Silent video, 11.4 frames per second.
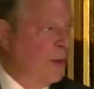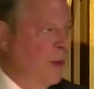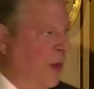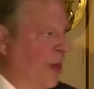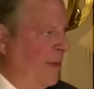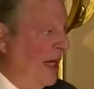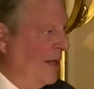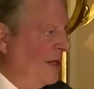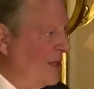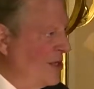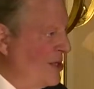a word about
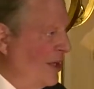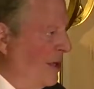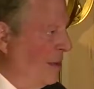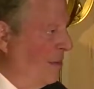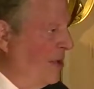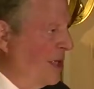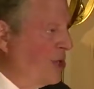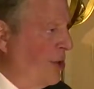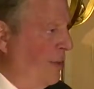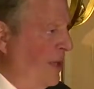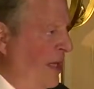this
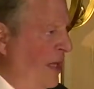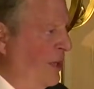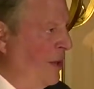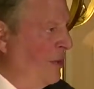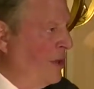picture. Ben, you